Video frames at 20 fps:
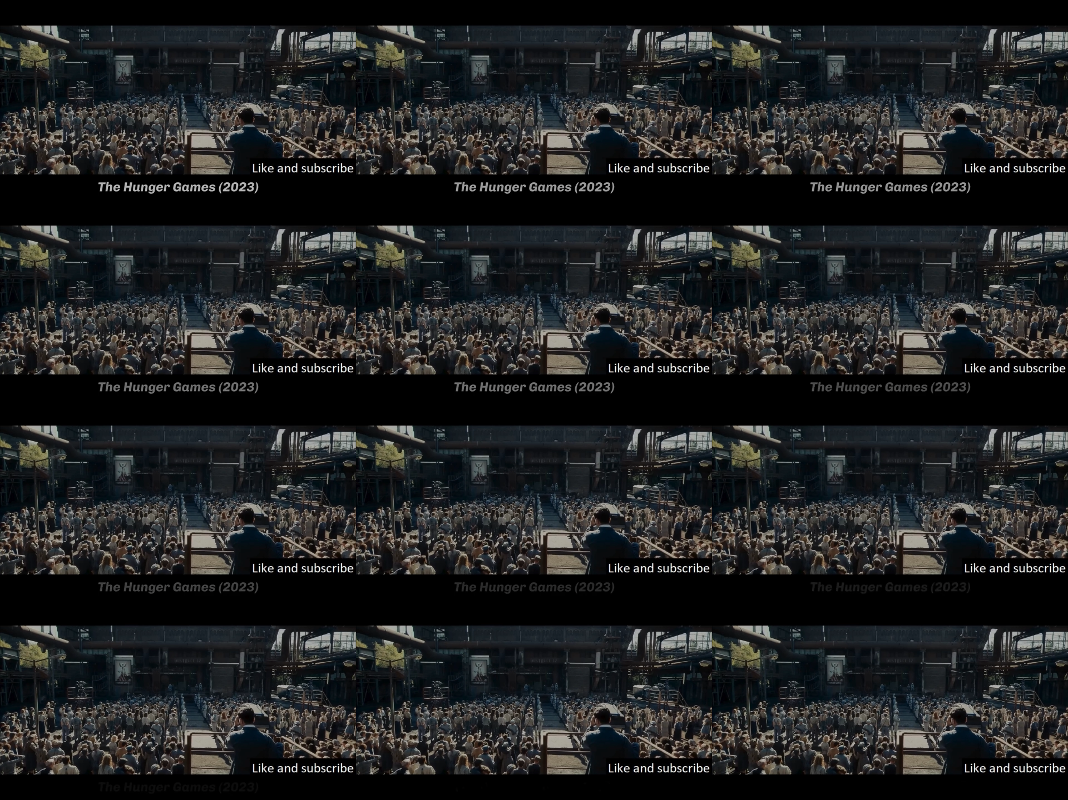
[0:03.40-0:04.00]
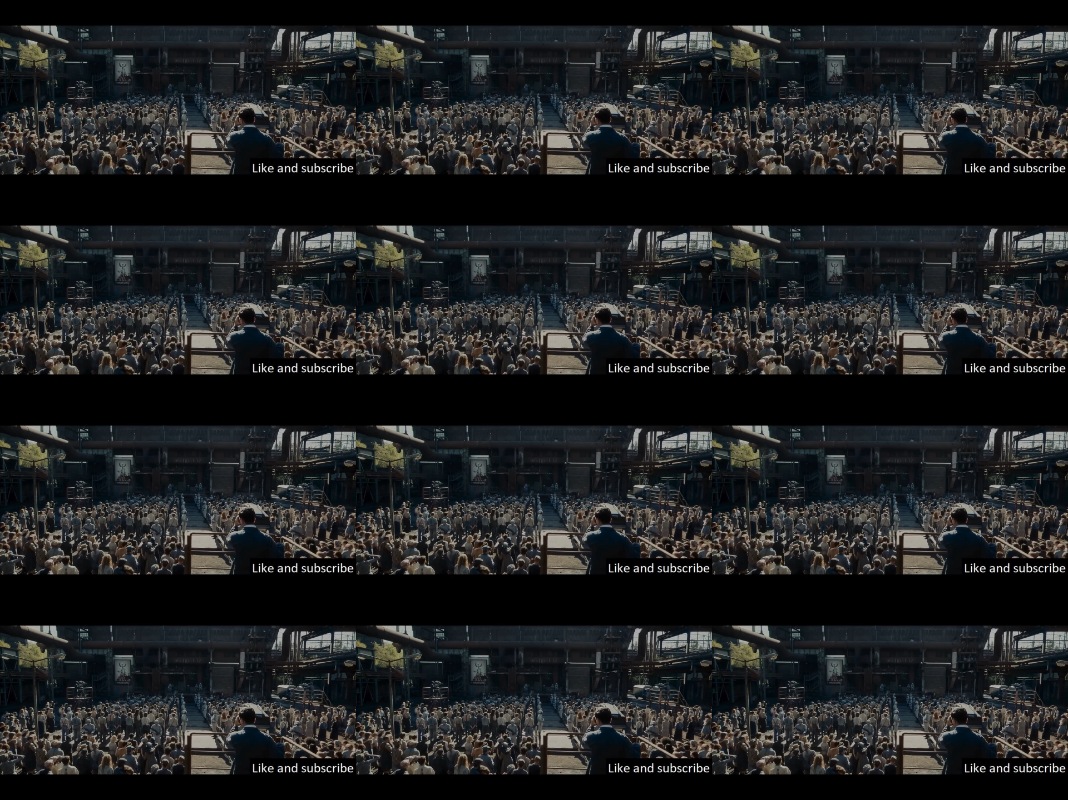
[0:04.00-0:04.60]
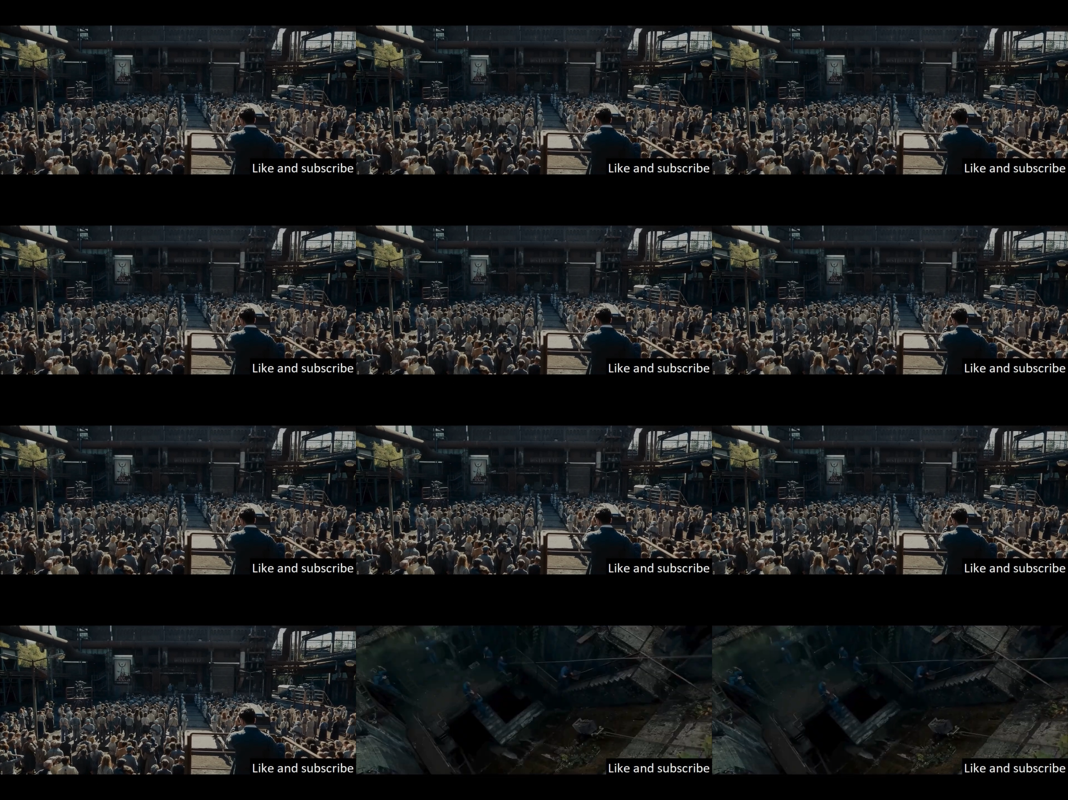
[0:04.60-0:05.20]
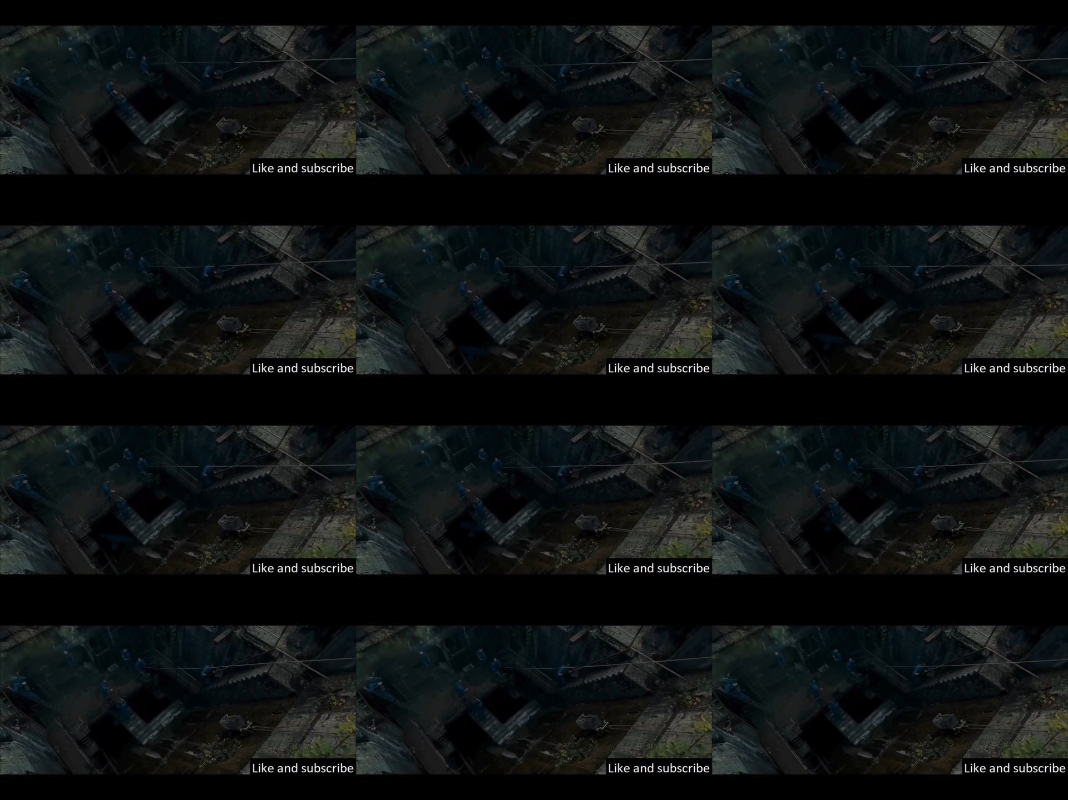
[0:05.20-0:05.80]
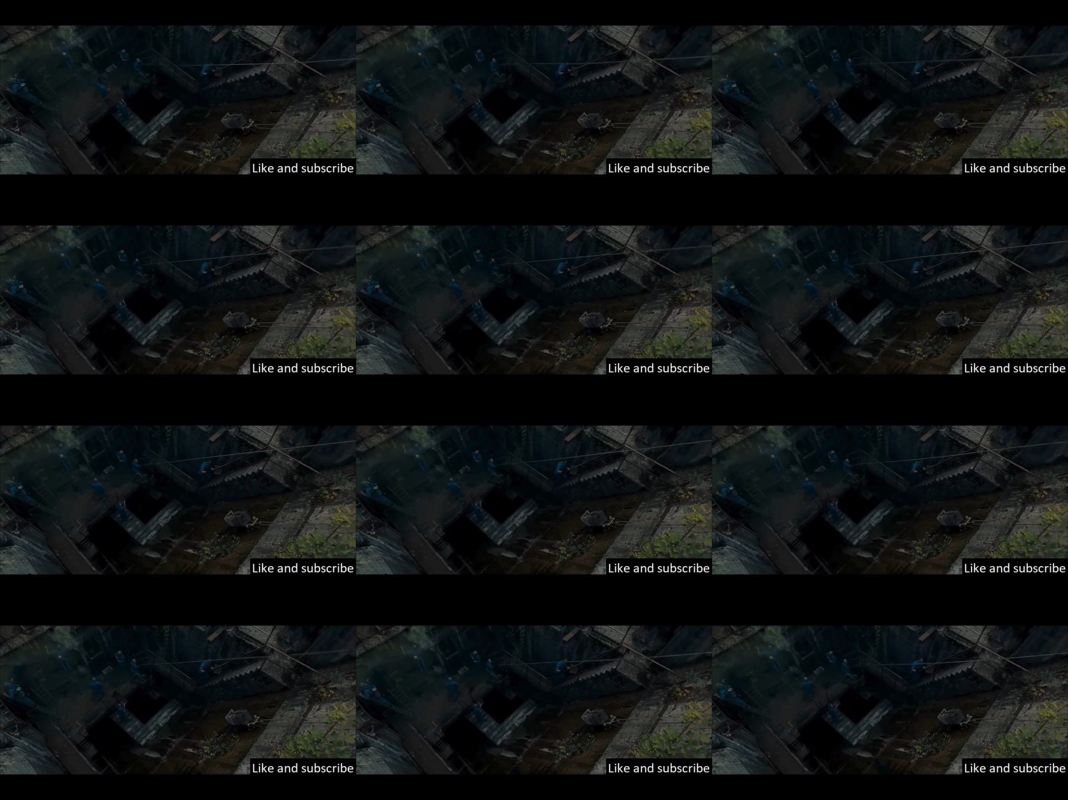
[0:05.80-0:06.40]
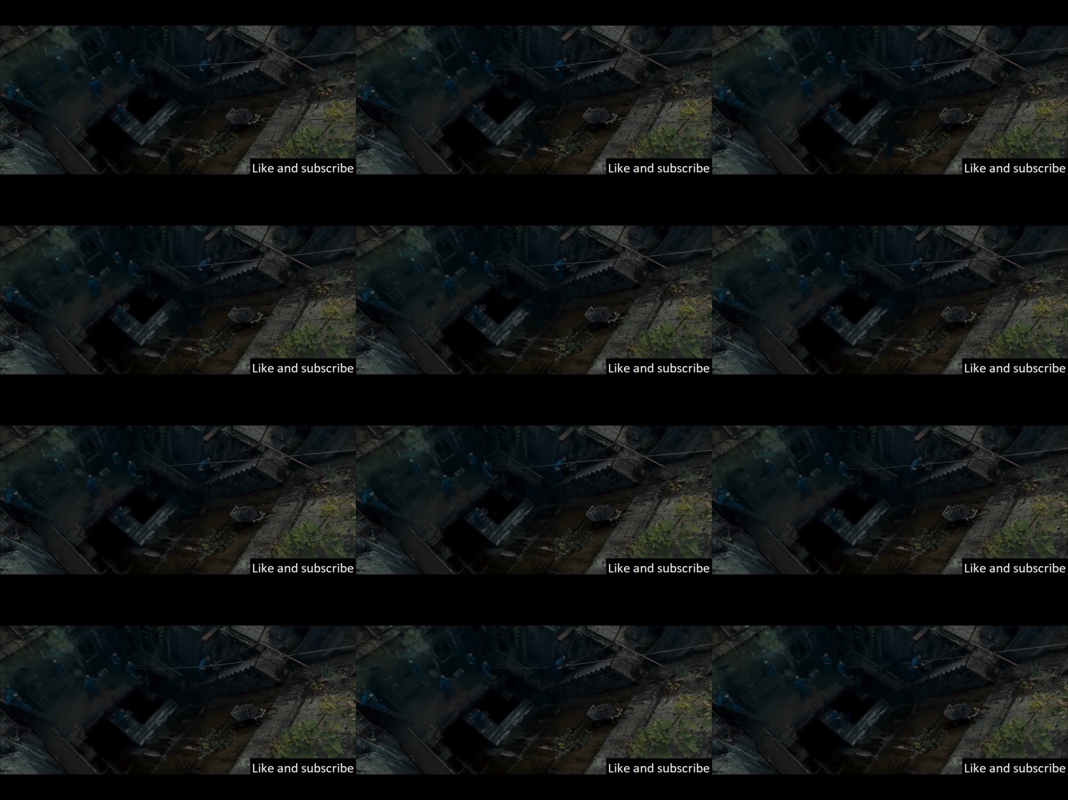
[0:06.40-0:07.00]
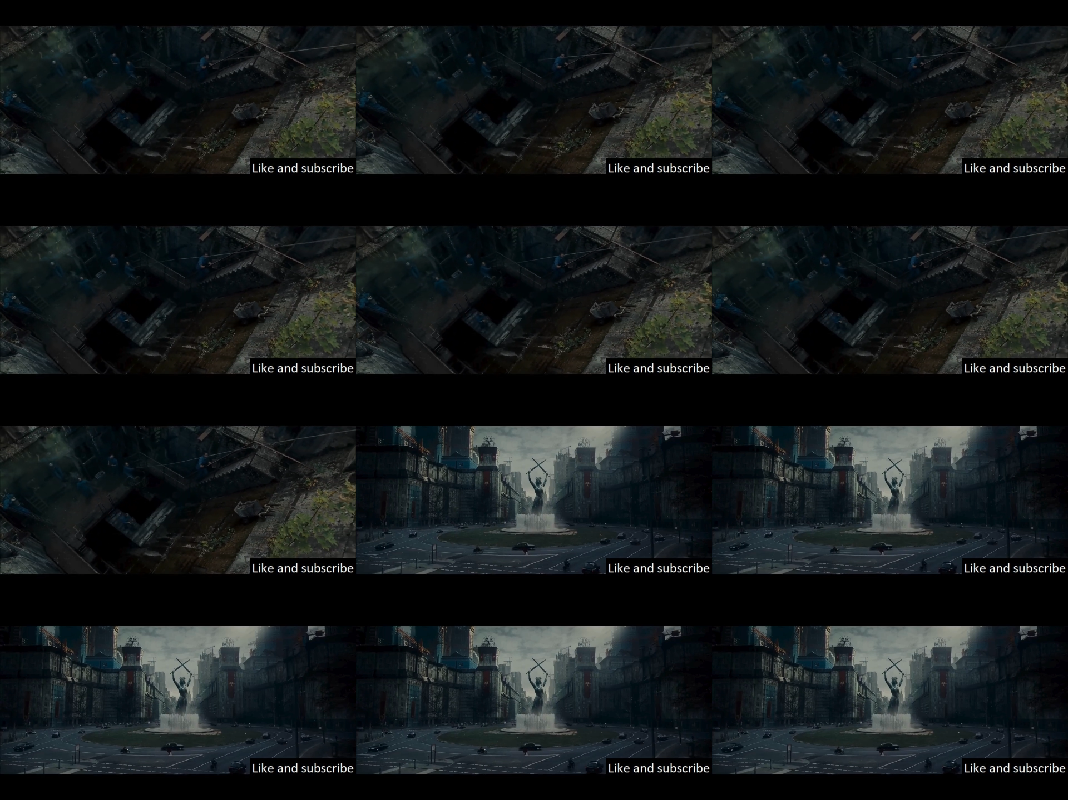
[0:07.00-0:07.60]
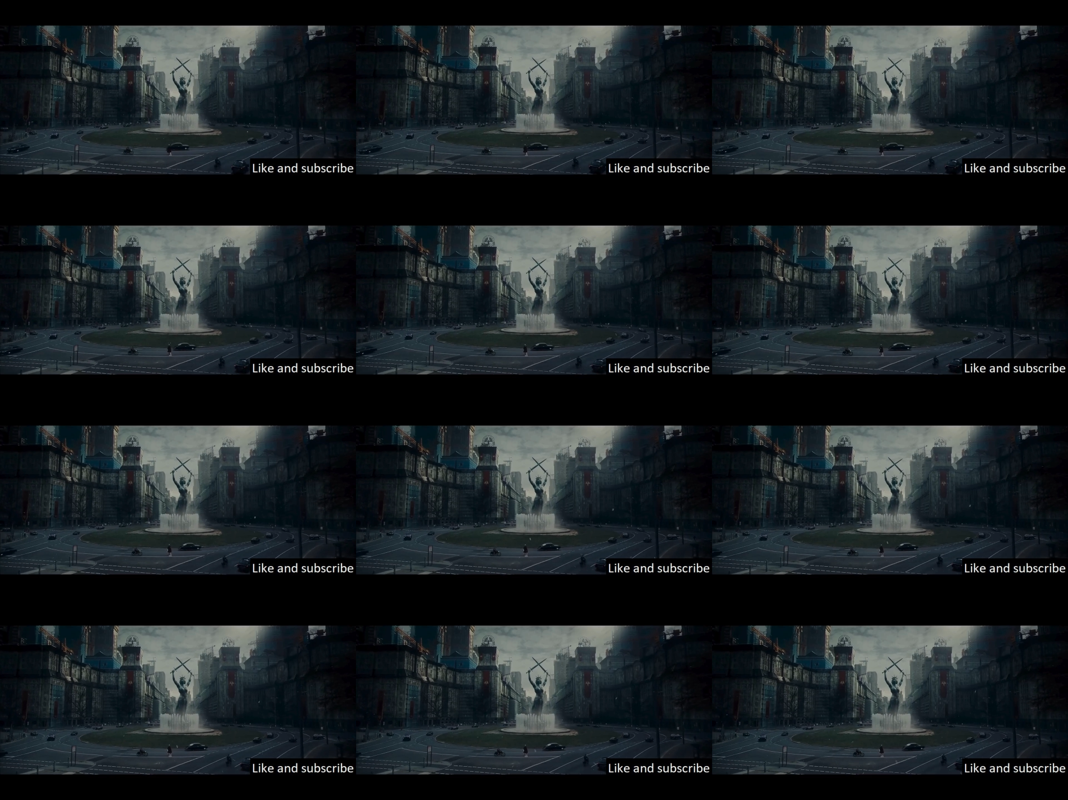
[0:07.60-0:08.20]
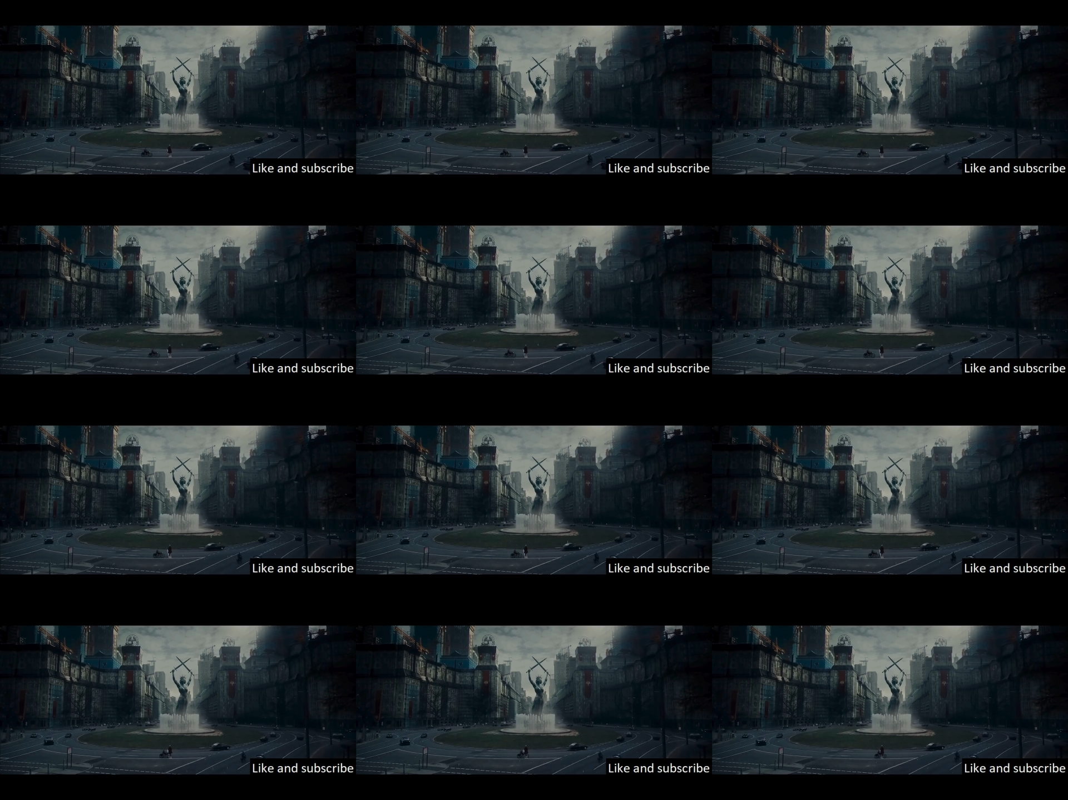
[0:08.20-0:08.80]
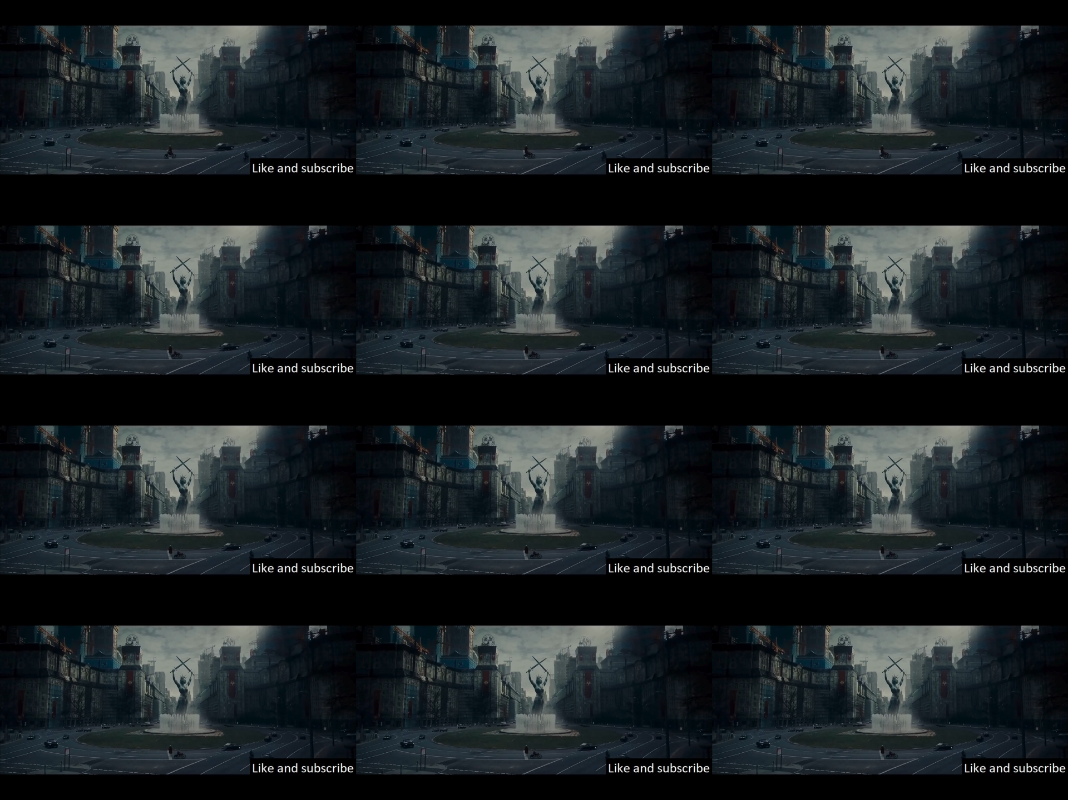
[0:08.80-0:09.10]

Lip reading: No face is visible, so there are no lips to read.